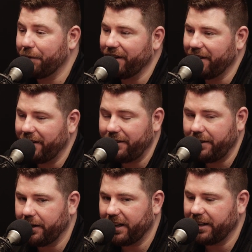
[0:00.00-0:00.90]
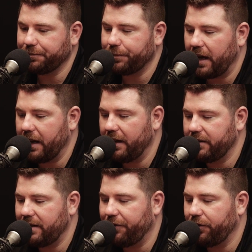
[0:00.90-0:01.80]
But I
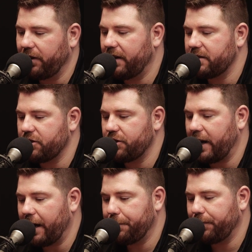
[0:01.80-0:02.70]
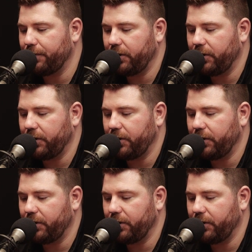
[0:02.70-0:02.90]
definitely as a shop,